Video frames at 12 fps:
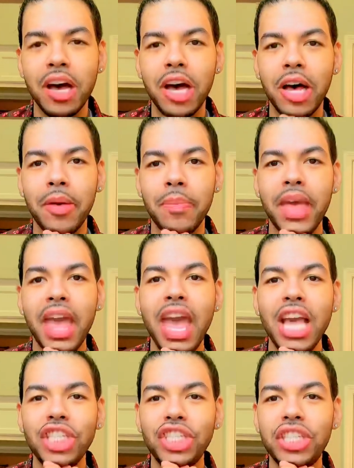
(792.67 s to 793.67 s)

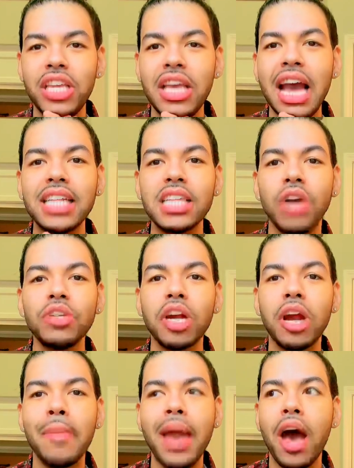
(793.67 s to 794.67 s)
I talked to
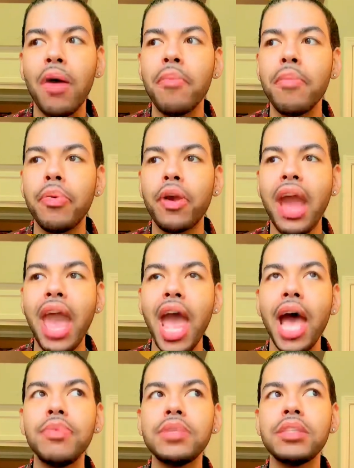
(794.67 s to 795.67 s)
her about
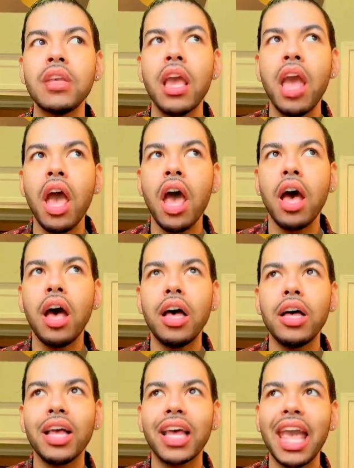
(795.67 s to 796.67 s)
perhaps
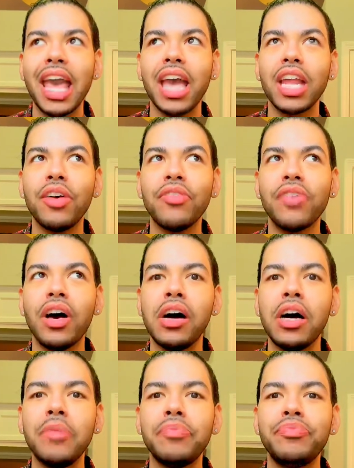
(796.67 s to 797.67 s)
kind
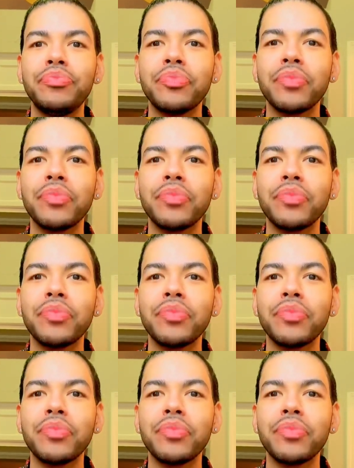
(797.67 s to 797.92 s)
of